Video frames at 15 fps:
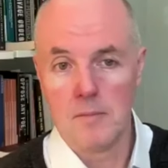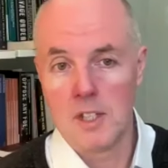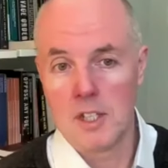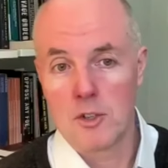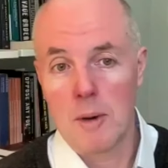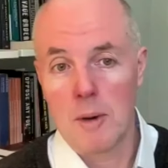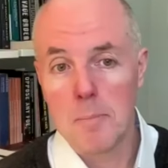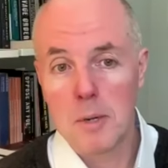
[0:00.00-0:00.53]
the
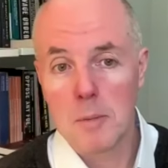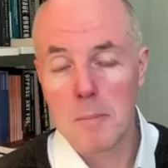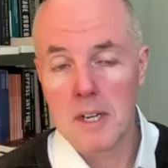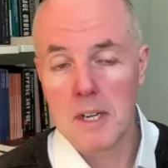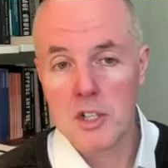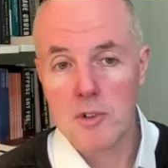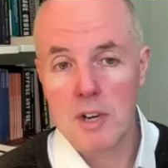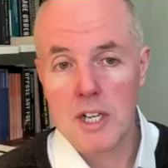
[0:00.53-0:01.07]
Trump
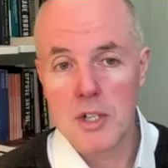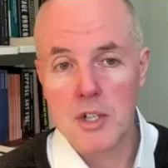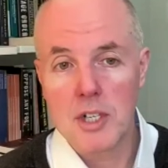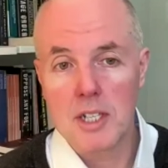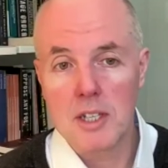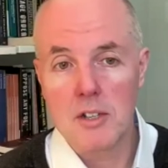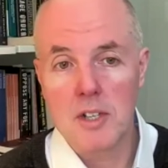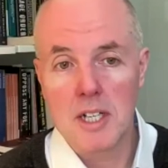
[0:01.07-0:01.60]

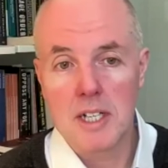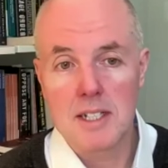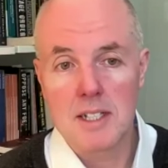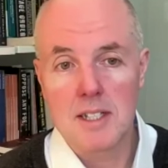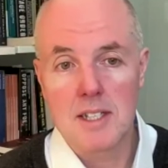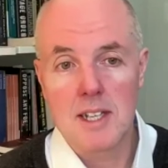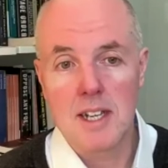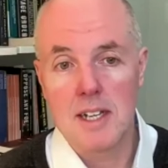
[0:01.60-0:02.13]
administration in the
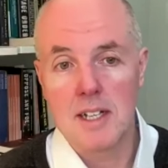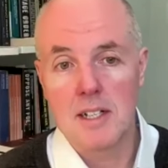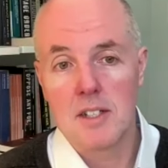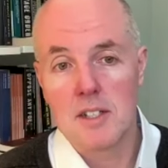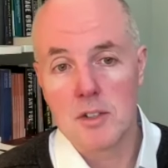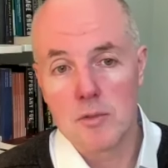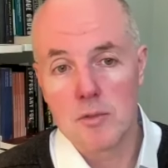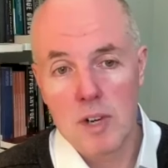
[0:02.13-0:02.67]
United
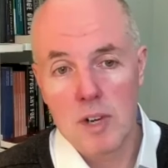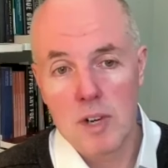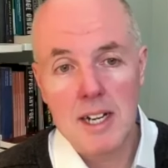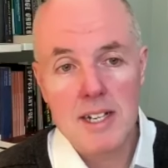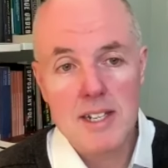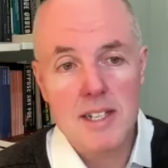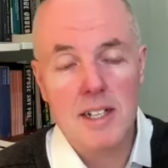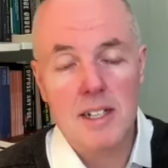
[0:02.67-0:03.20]
States
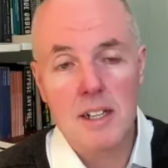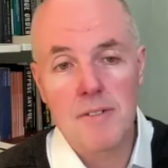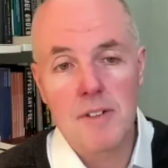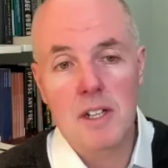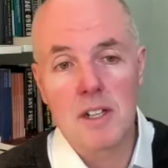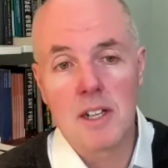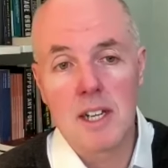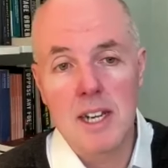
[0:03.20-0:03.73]
really
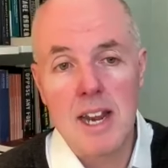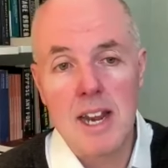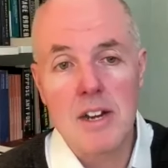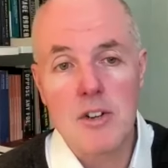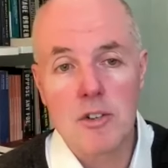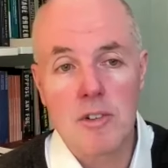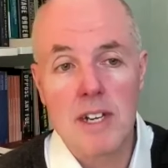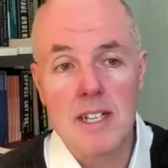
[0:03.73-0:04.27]
significantly
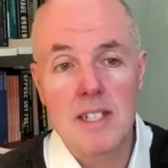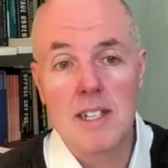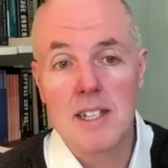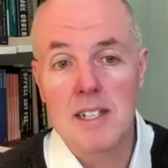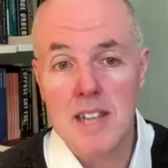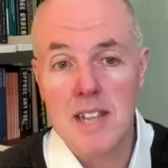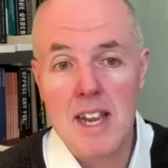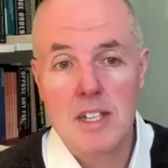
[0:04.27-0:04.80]
increased
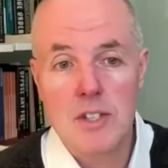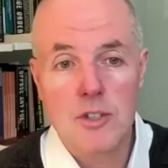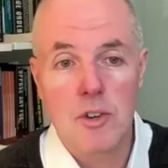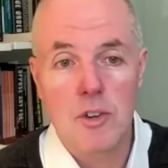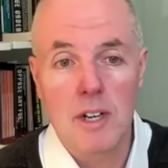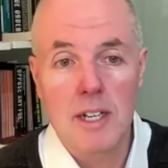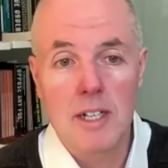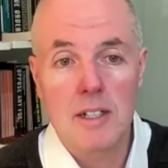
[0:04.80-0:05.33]
its
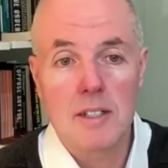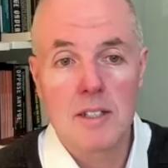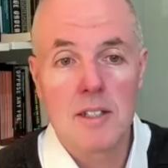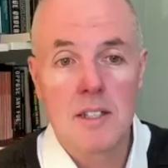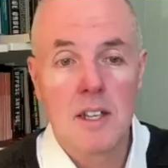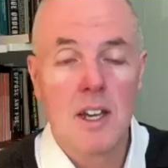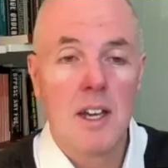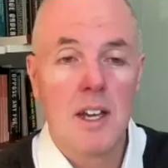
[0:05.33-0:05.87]

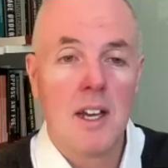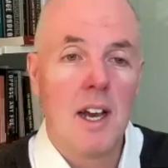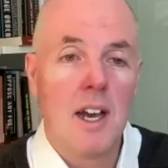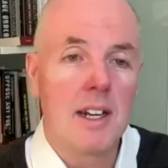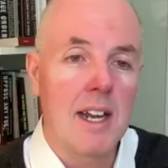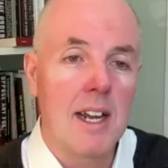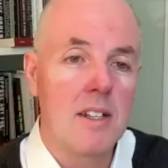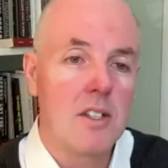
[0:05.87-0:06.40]
airstrikes
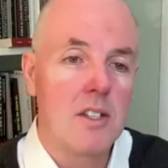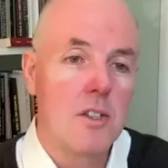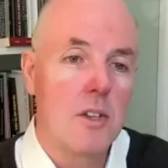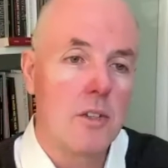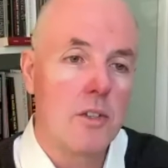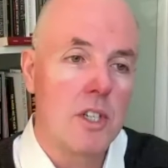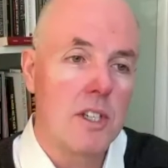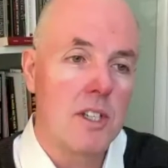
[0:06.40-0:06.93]
against
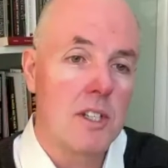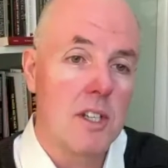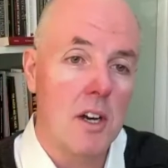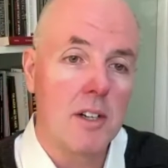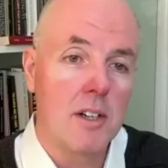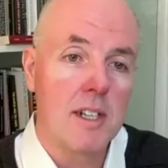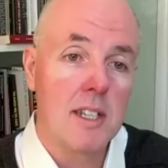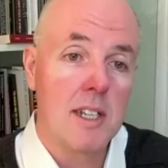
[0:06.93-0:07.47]
not just
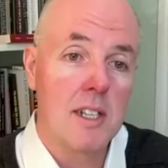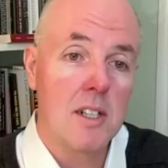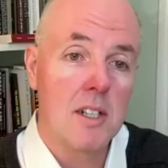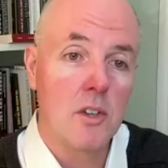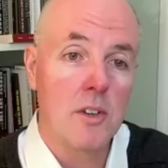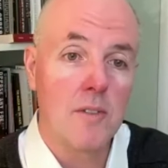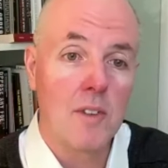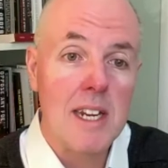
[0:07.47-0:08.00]
targeted
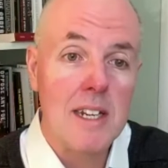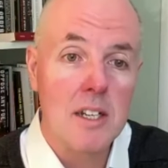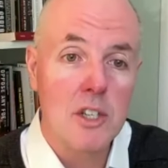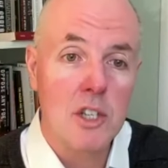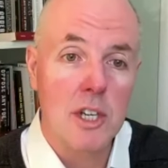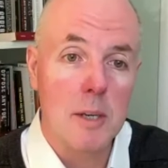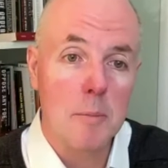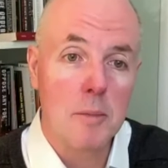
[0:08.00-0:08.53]
sort of
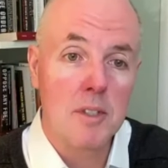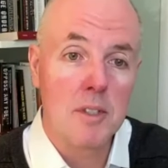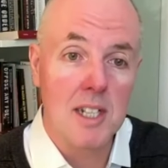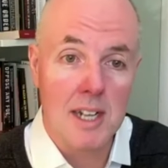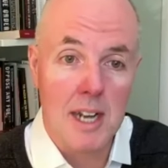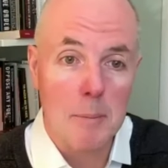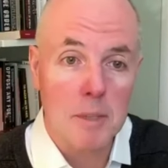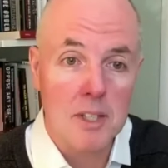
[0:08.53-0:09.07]
leadership
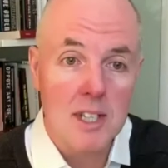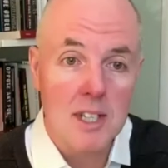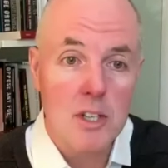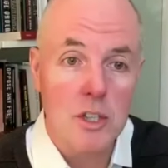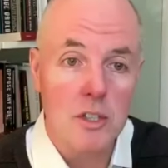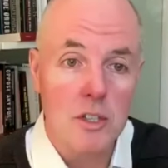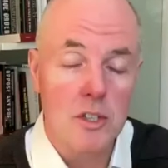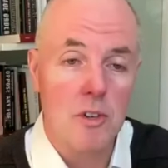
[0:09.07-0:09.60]

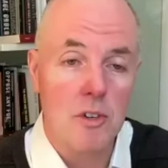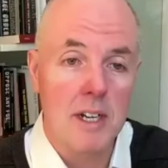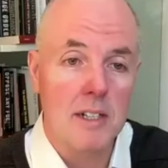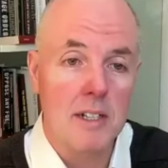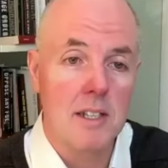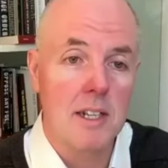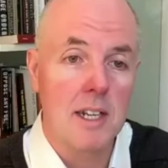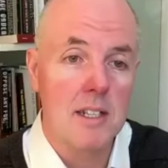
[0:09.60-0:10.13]
decapitation
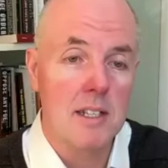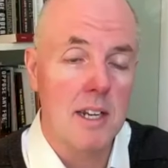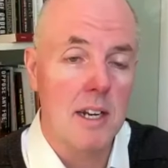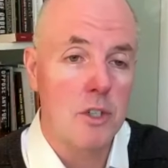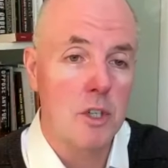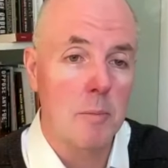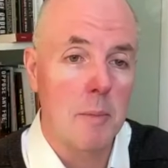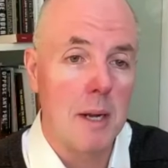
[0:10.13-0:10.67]
strikes against Al
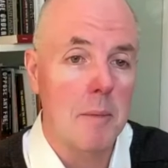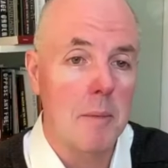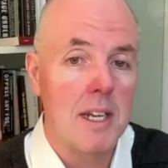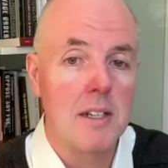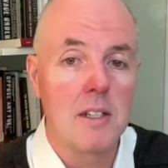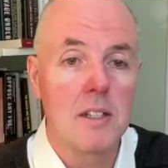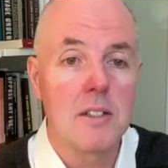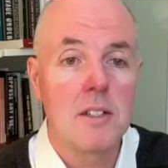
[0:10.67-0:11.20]
Shabaab
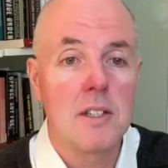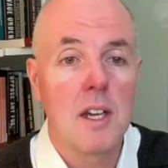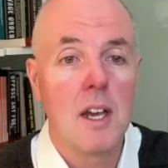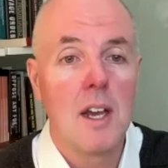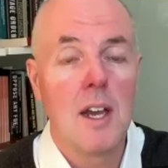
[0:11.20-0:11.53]
leaders,